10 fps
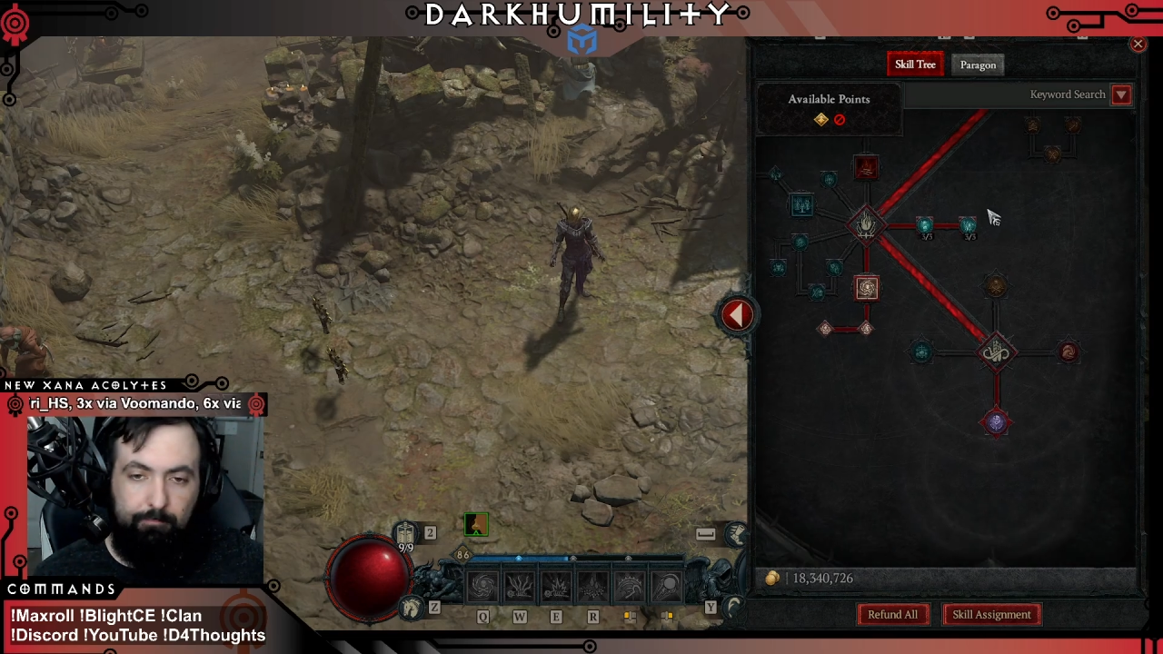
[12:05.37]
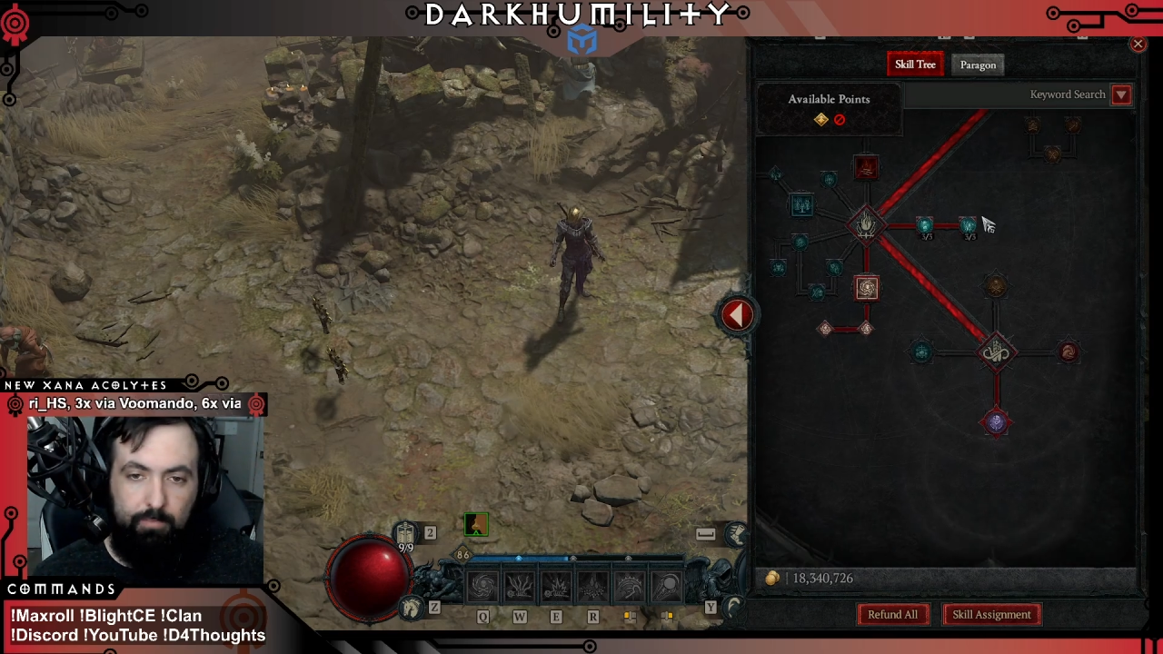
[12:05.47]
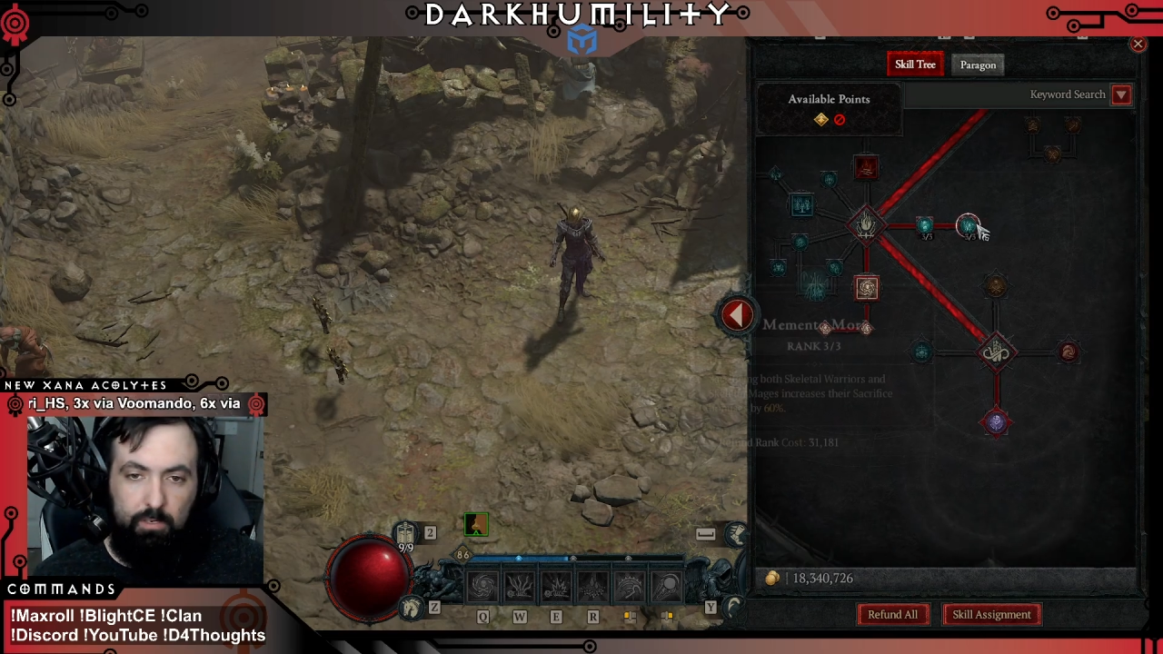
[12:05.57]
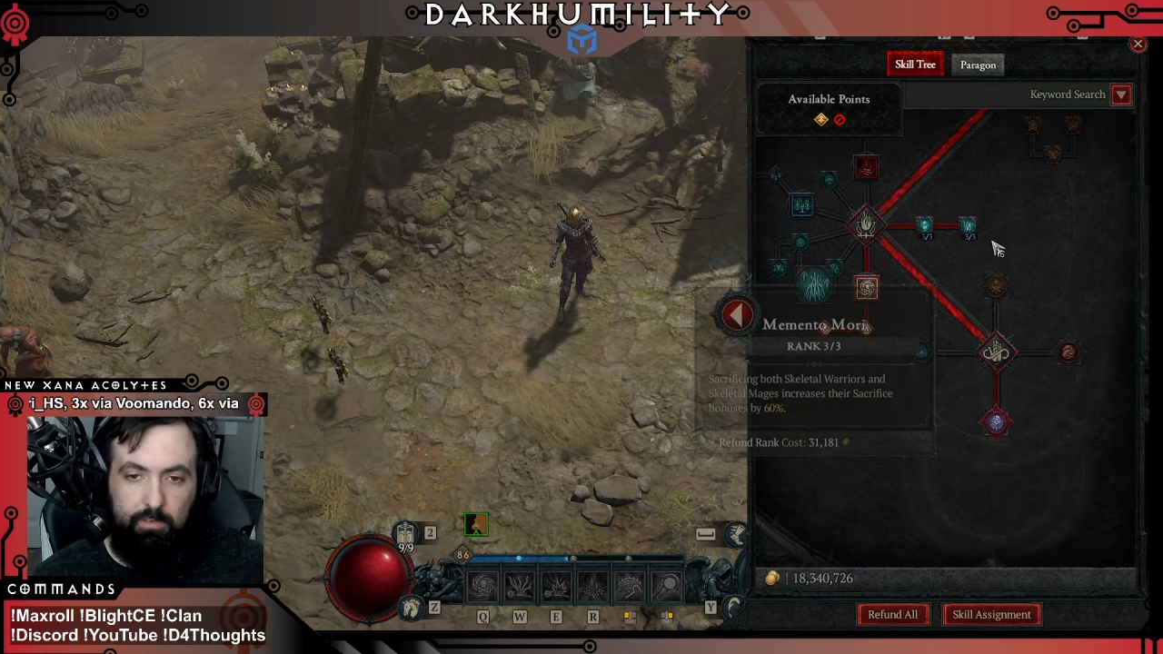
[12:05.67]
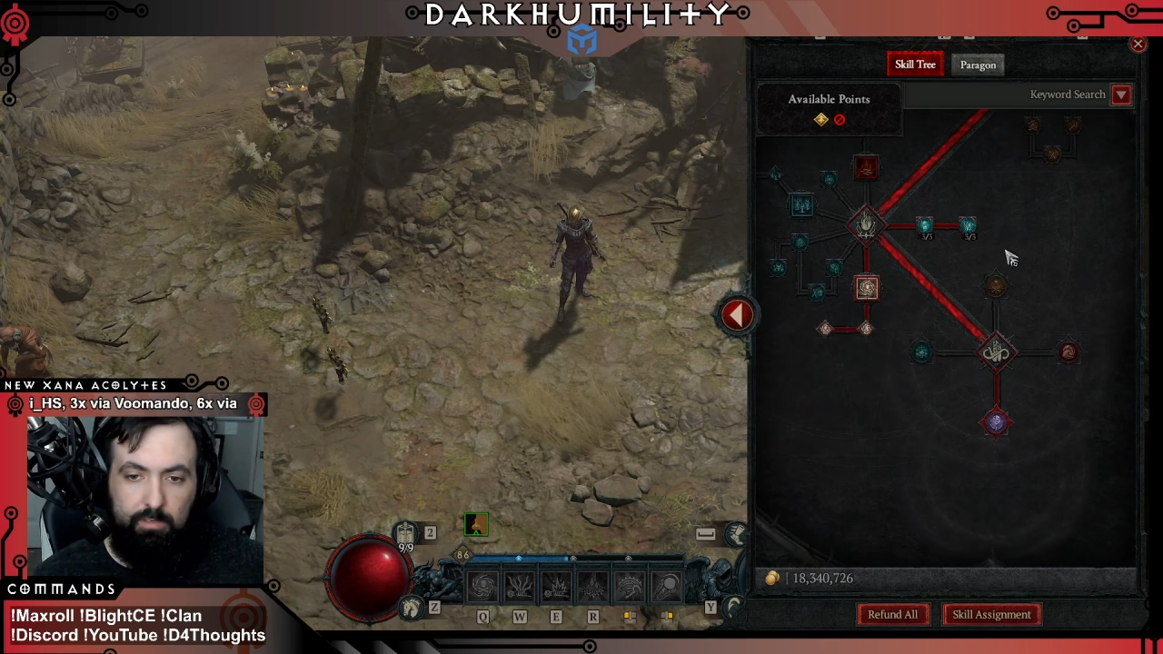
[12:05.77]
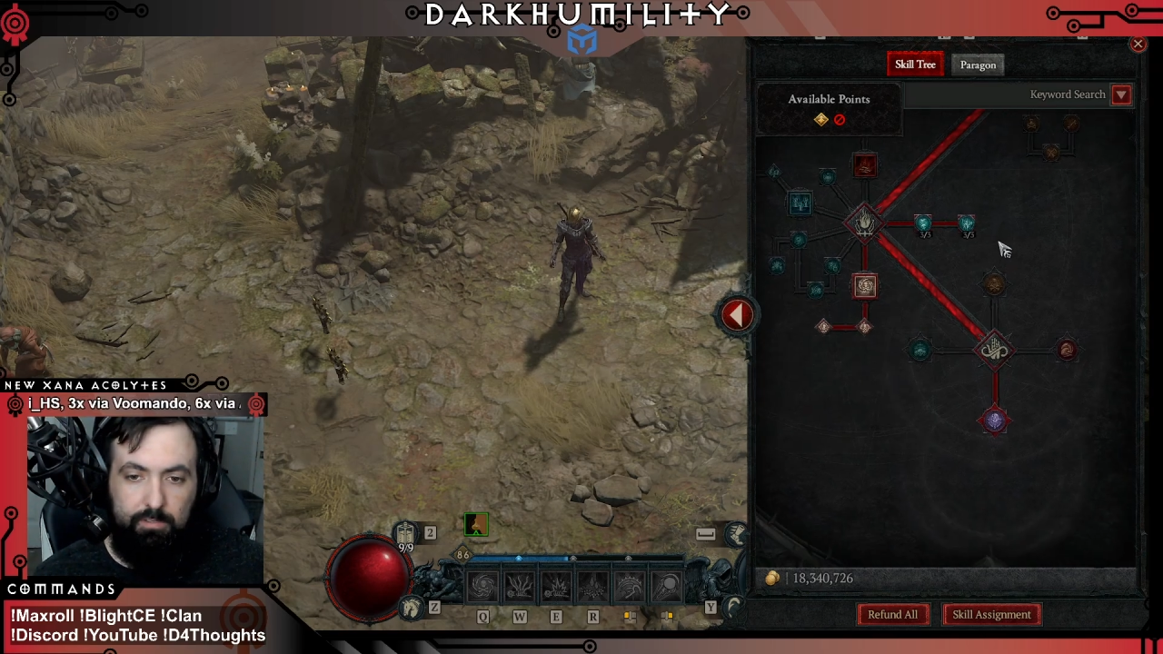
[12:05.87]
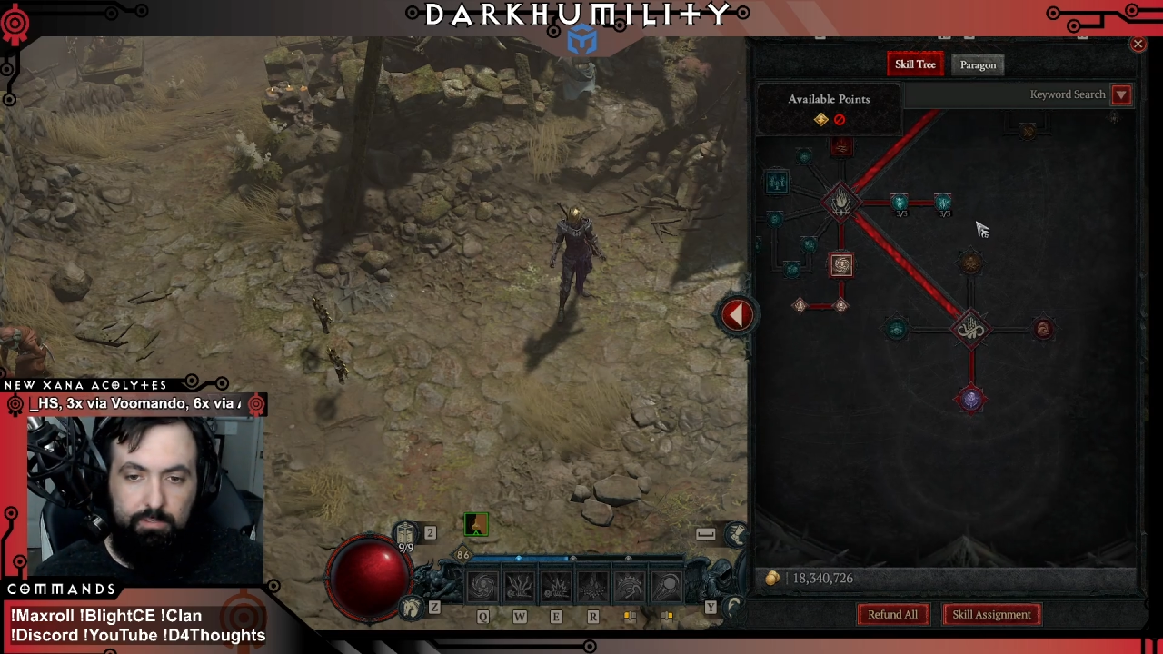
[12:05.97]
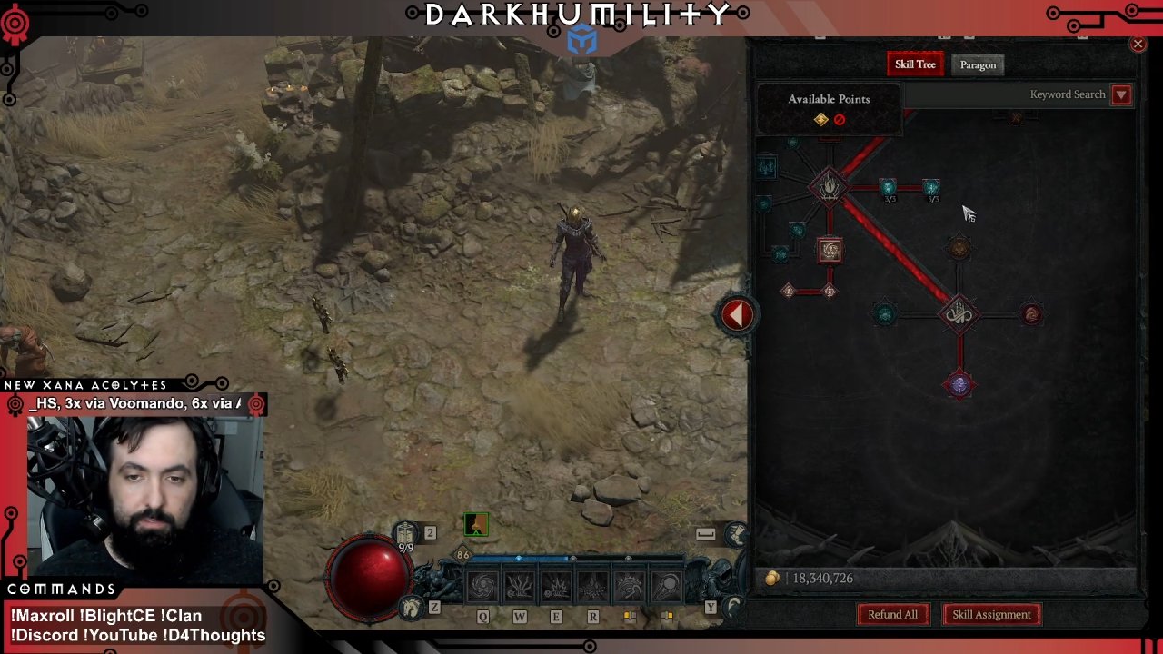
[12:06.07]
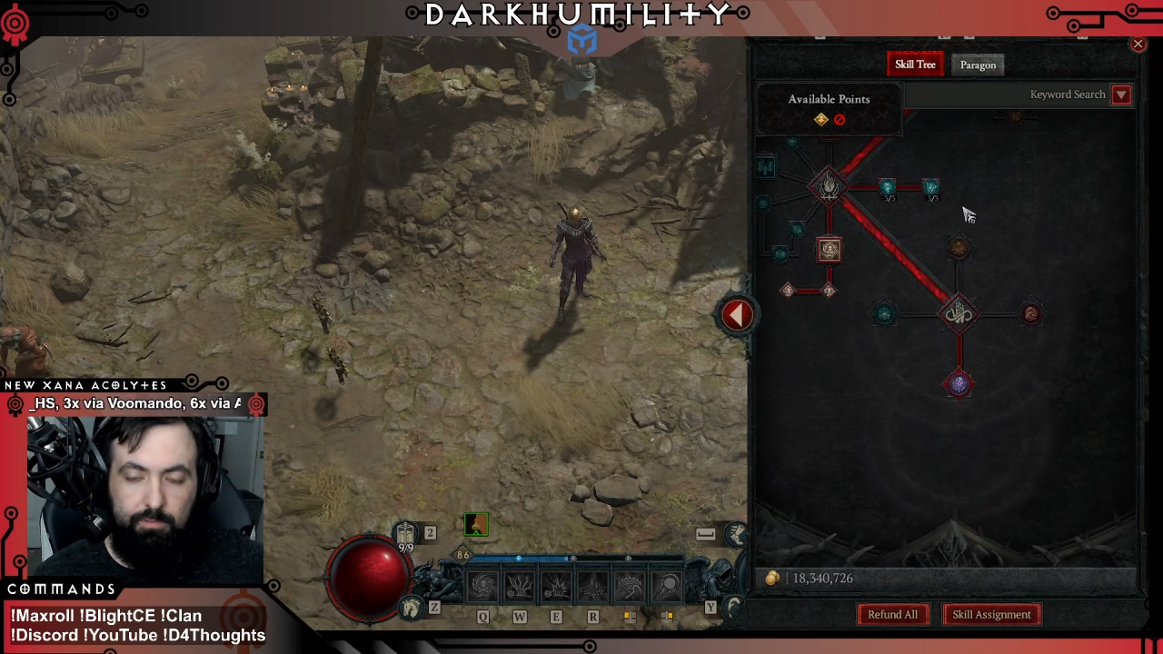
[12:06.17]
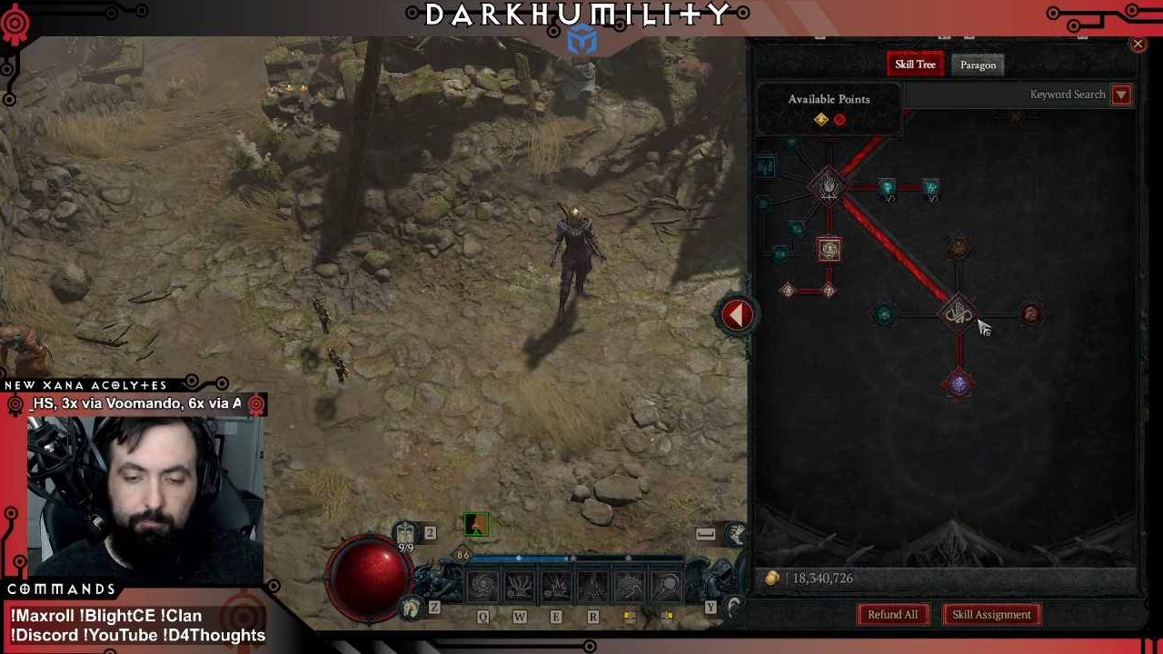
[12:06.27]
Very
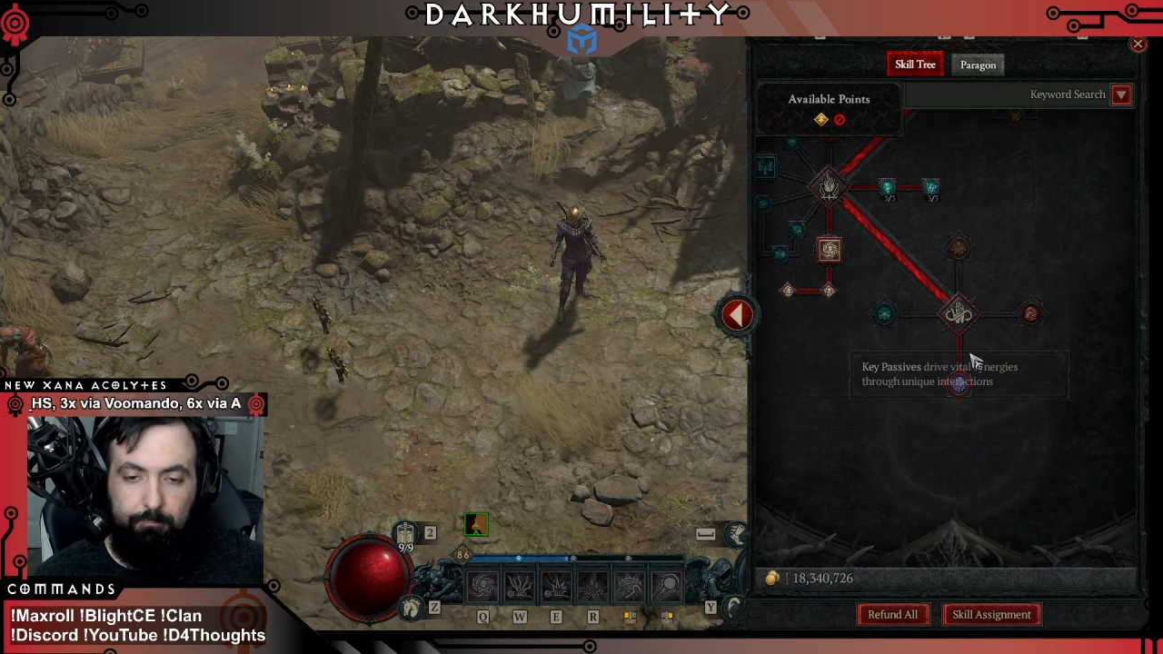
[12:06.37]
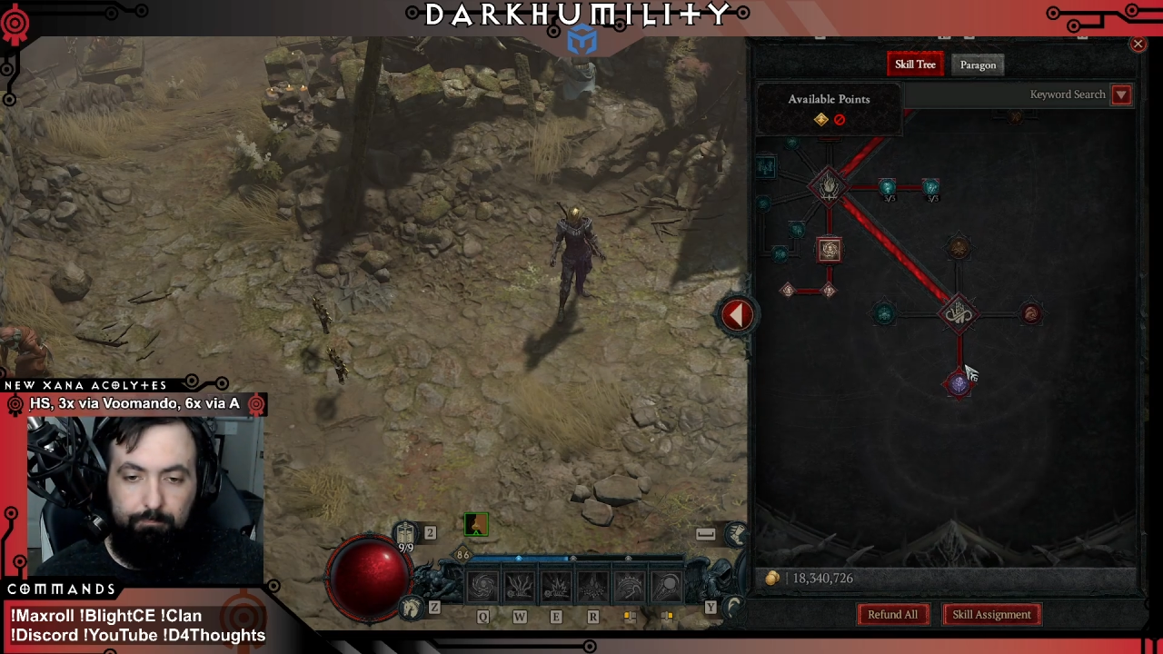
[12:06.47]
nice.